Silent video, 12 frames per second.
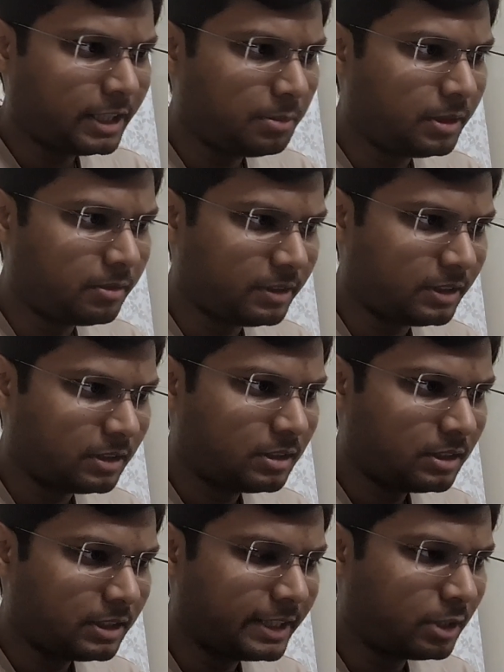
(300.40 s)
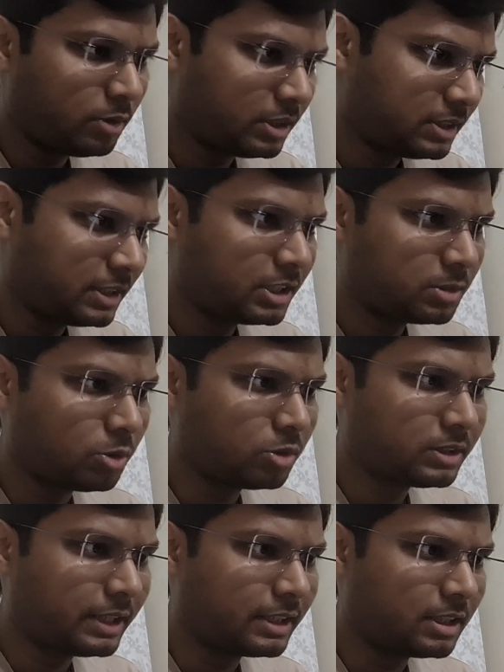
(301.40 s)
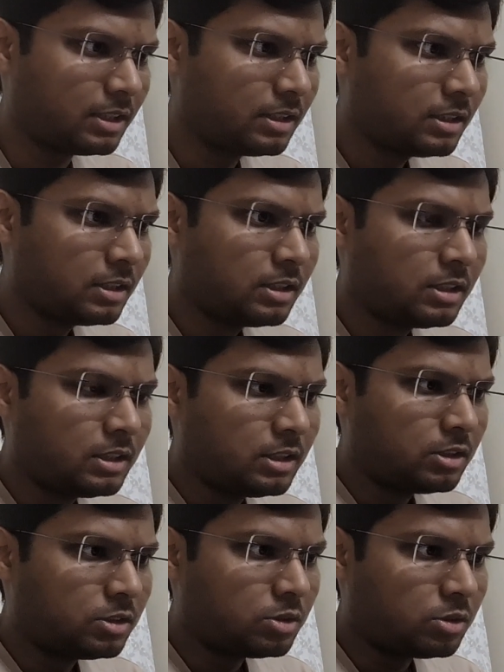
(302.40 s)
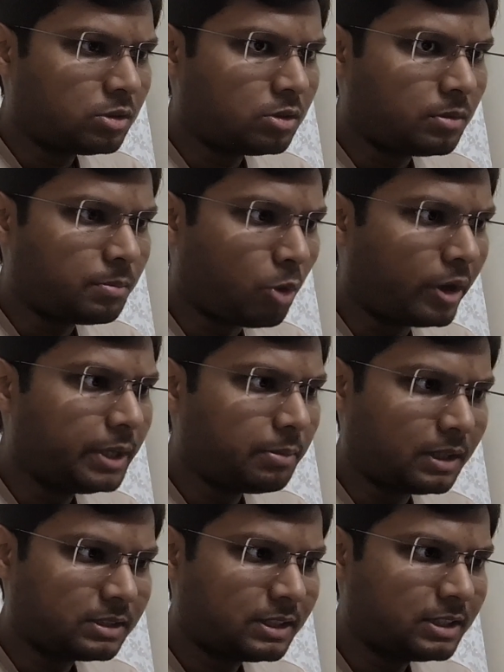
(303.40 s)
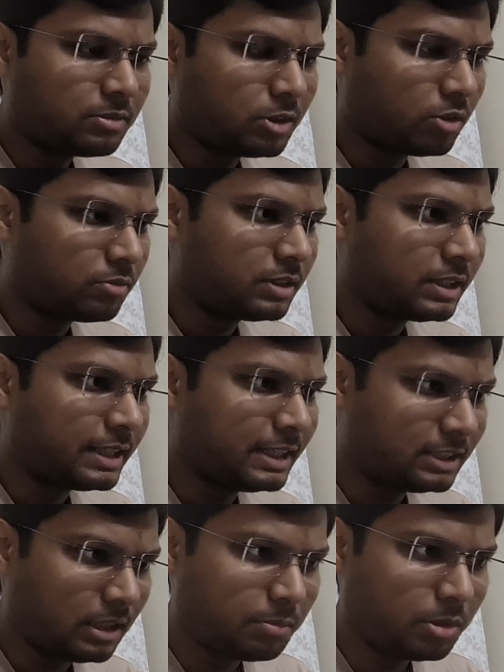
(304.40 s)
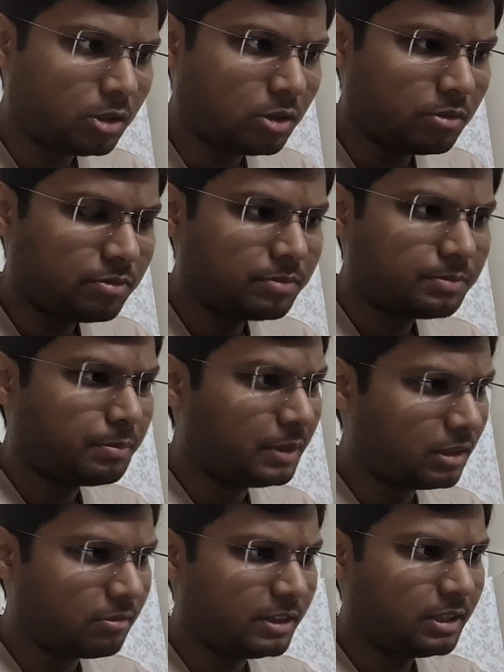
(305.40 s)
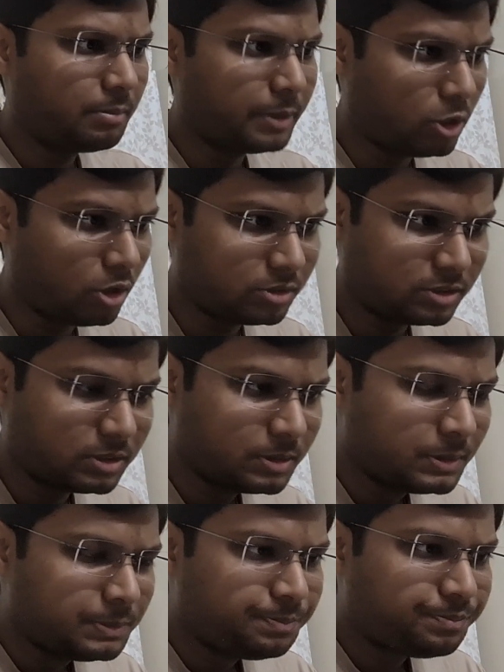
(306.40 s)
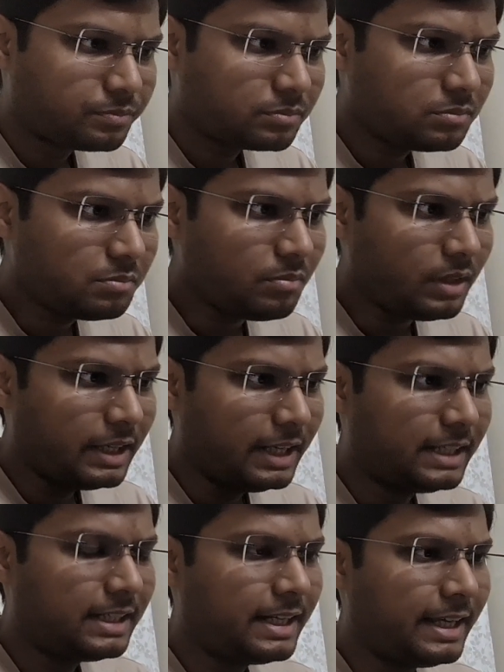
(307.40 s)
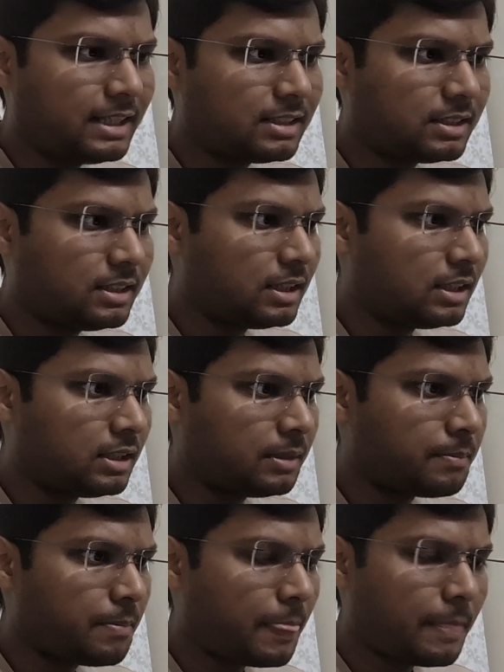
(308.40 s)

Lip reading: in between request and response cycle. So body parser is one of the example of middleware because it takes the